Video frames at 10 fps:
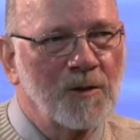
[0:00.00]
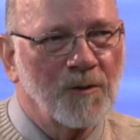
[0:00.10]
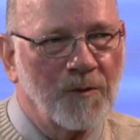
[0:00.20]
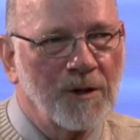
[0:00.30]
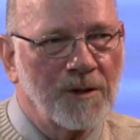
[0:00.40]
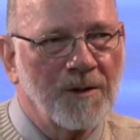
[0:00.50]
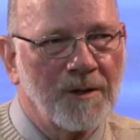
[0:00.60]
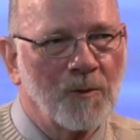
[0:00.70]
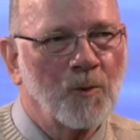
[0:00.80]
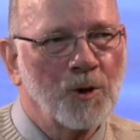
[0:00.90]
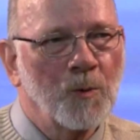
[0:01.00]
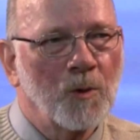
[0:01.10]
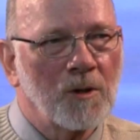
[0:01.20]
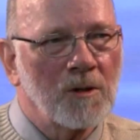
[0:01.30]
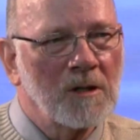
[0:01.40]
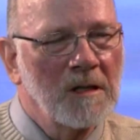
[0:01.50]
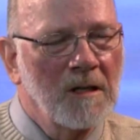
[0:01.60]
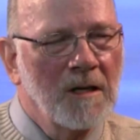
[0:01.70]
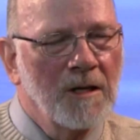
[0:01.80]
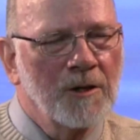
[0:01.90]
to feel that we were
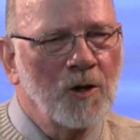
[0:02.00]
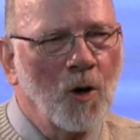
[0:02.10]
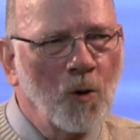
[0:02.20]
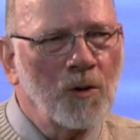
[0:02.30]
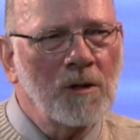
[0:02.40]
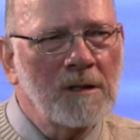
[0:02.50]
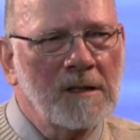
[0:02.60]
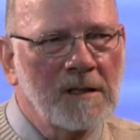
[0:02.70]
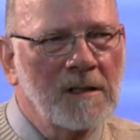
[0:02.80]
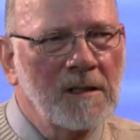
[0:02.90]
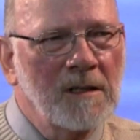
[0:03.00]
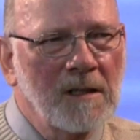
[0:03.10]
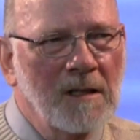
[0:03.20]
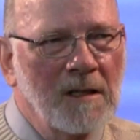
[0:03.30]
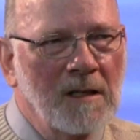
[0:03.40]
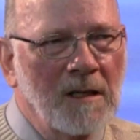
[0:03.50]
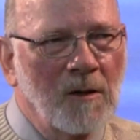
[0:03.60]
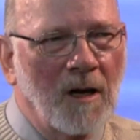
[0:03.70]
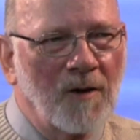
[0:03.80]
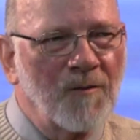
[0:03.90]
totally
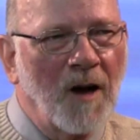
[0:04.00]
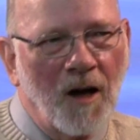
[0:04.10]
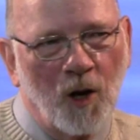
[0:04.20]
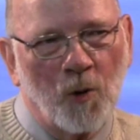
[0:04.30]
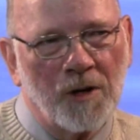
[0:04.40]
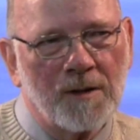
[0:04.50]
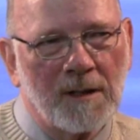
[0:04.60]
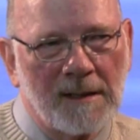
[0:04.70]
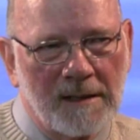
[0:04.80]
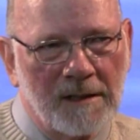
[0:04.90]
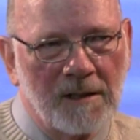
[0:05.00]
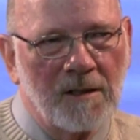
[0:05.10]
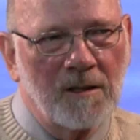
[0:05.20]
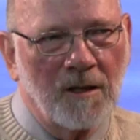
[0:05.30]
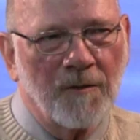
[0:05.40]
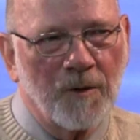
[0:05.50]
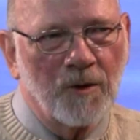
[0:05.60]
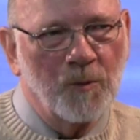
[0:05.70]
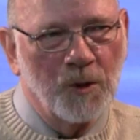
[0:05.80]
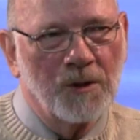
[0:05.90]
uh, following the lead of the
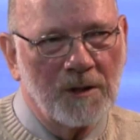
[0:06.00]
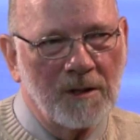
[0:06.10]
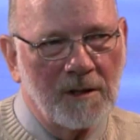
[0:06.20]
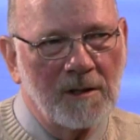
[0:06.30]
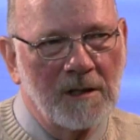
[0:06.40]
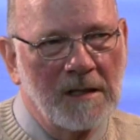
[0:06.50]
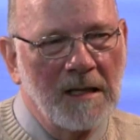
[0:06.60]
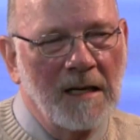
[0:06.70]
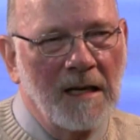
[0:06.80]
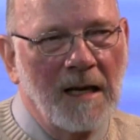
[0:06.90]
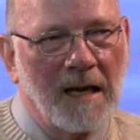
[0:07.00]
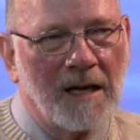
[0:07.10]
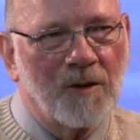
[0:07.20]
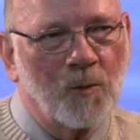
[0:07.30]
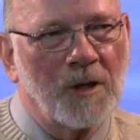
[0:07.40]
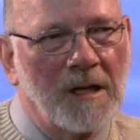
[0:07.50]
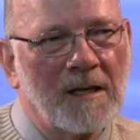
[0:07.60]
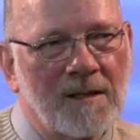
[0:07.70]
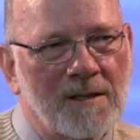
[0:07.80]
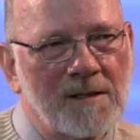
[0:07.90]
community. And we
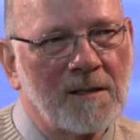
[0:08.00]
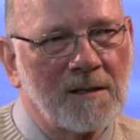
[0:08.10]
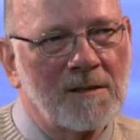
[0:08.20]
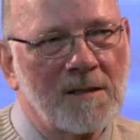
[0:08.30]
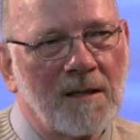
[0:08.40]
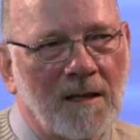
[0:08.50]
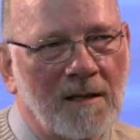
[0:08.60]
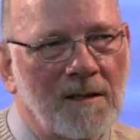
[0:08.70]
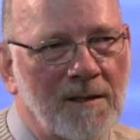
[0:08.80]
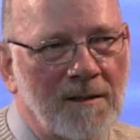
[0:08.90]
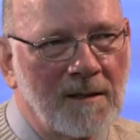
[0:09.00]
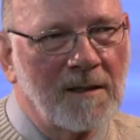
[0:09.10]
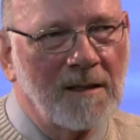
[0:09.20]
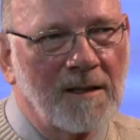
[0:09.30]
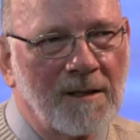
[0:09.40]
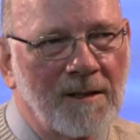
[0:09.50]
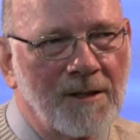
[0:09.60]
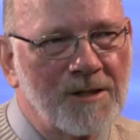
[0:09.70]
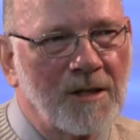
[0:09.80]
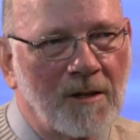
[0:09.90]
had the sense that in, in
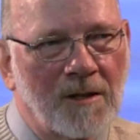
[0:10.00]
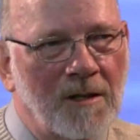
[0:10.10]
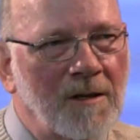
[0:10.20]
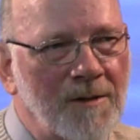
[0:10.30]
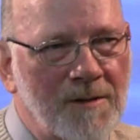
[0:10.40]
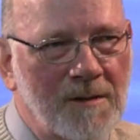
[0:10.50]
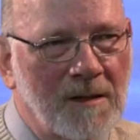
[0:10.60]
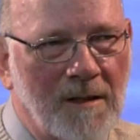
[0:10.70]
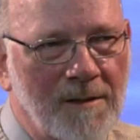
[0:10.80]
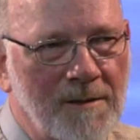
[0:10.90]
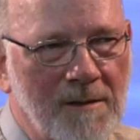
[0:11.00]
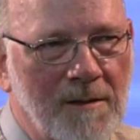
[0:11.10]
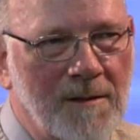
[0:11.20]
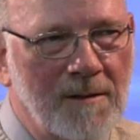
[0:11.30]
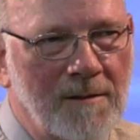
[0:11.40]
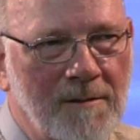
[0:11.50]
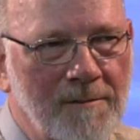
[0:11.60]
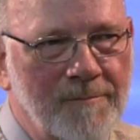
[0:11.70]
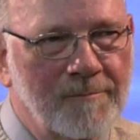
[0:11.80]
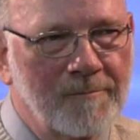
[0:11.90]
this area, as, as in
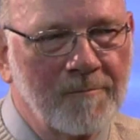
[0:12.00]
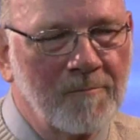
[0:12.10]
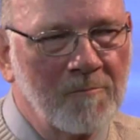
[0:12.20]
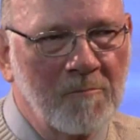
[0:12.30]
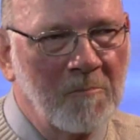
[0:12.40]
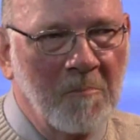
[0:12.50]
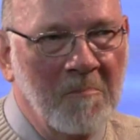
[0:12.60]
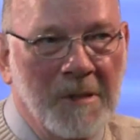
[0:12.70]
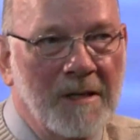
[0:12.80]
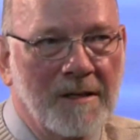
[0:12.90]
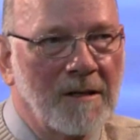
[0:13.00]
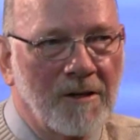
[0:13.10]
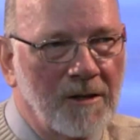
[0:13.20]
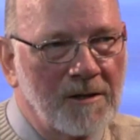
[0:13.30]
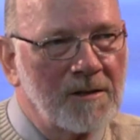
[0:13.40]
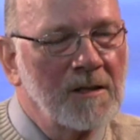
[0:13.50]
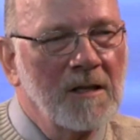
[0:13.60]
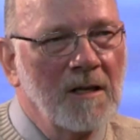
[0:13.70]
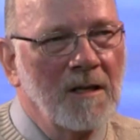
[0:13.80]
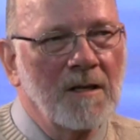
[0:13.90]
many areas,
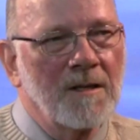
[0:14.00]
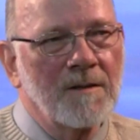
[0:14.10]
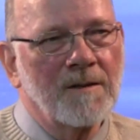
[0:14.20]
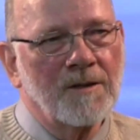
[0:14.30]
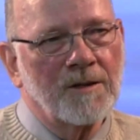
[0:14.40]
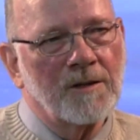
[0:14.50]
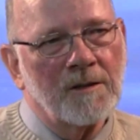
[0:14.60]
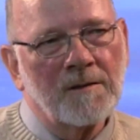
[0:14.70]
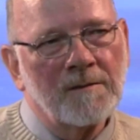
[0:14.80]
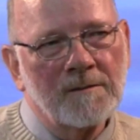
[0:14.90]
the